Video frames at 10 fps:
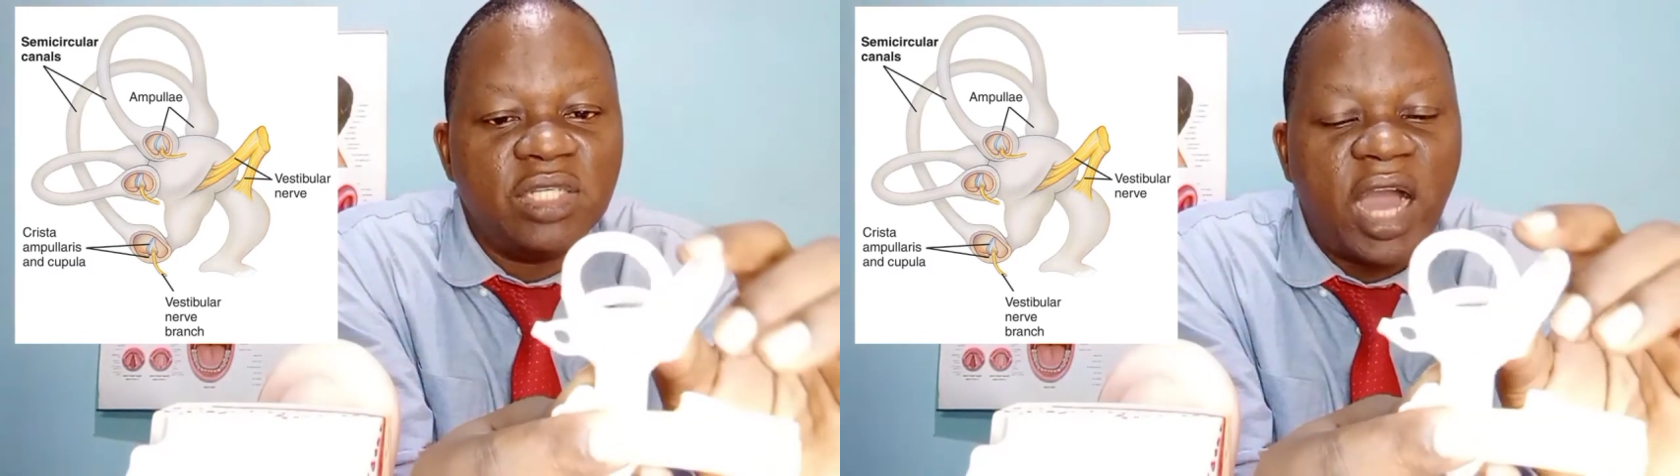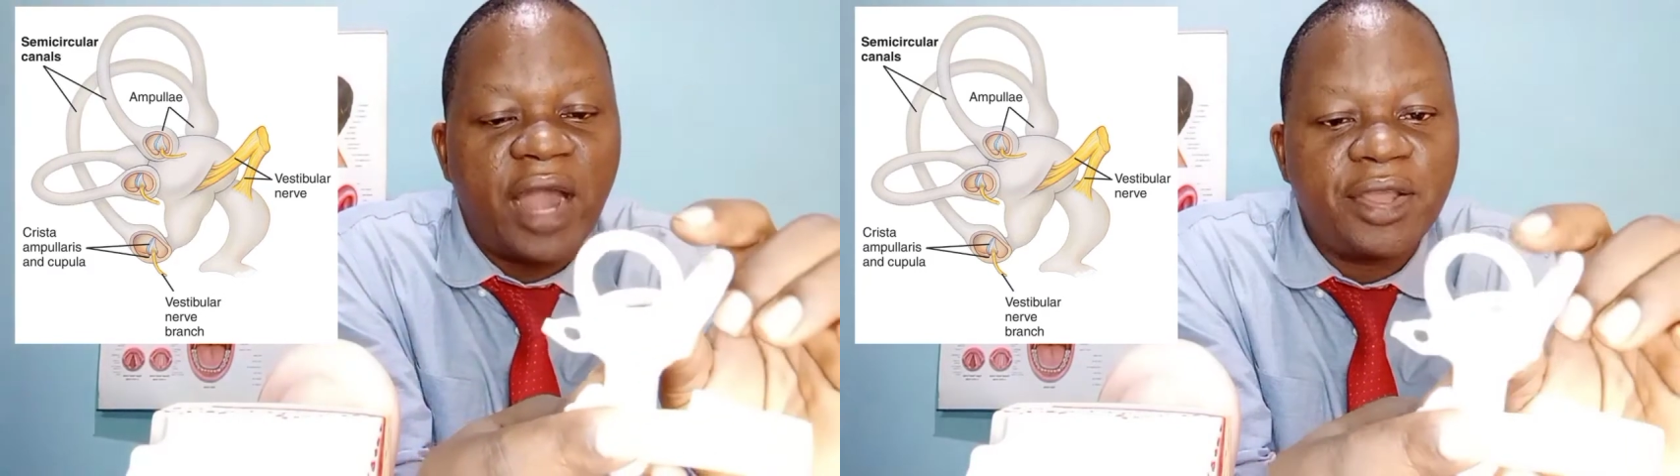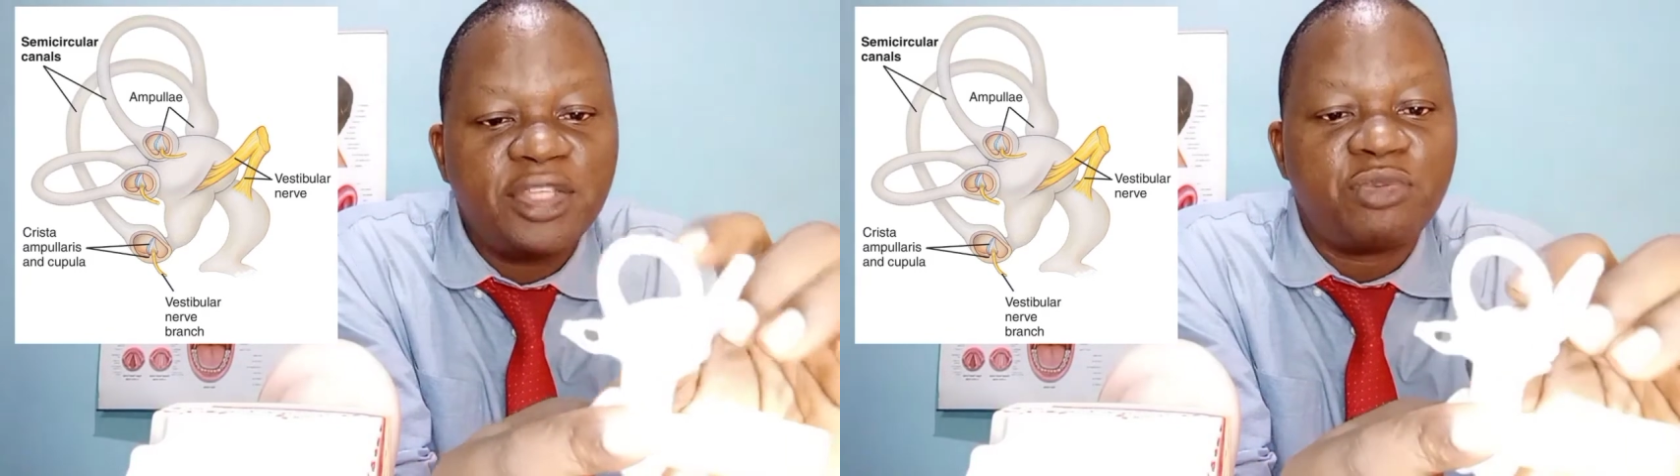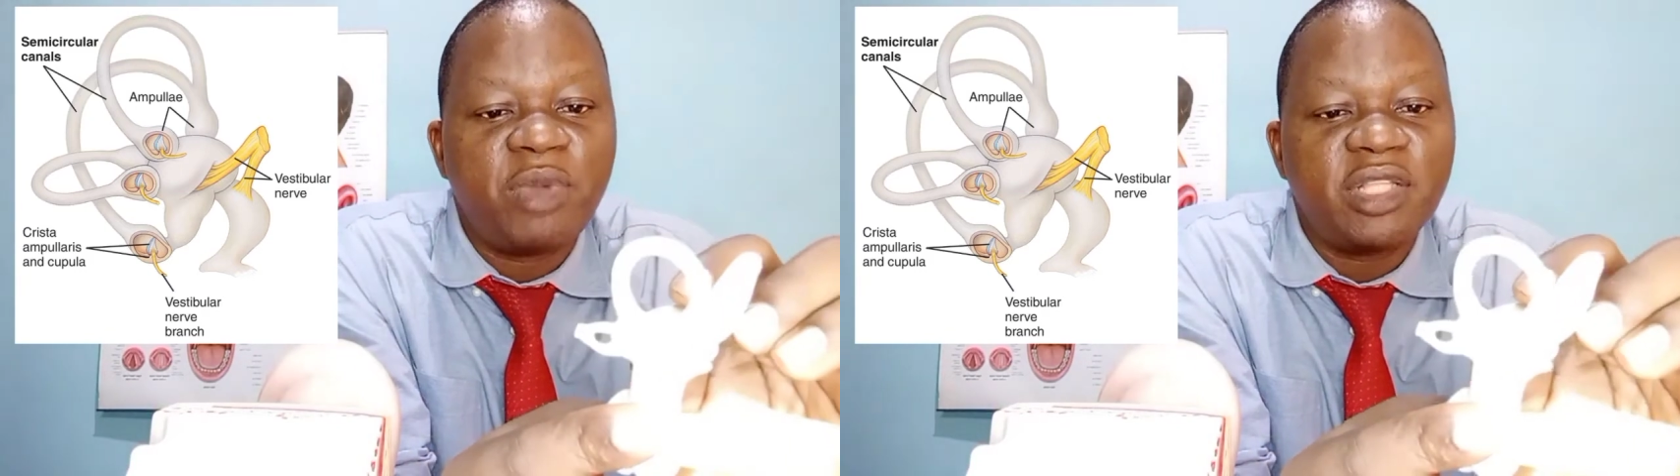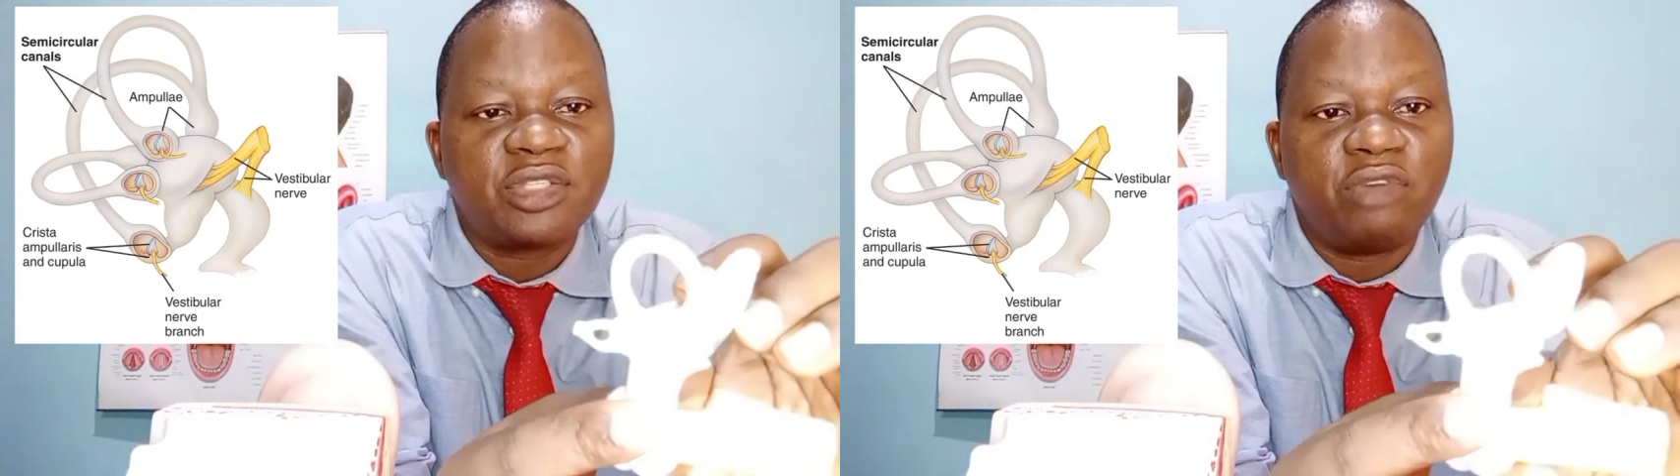
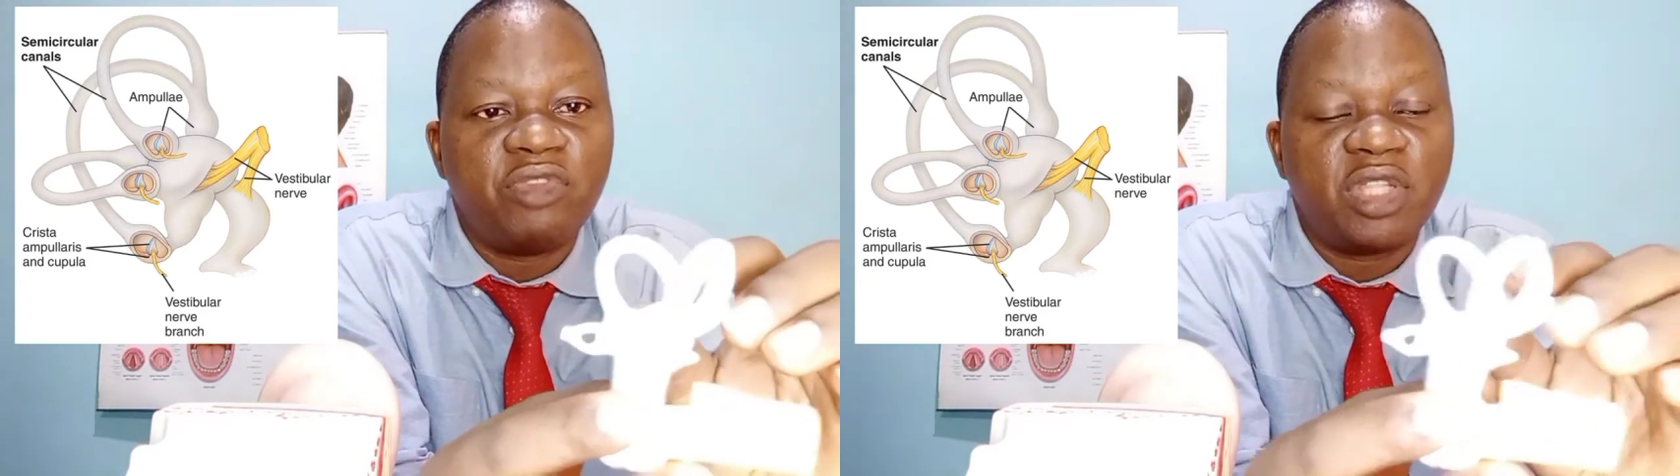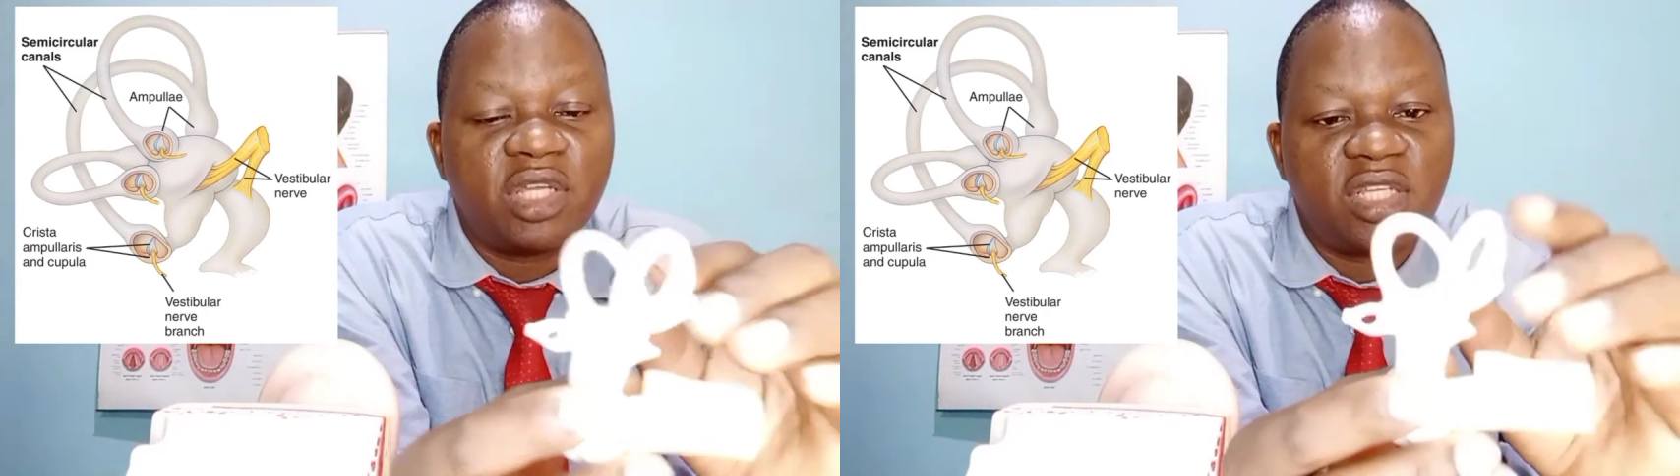arrangement of the three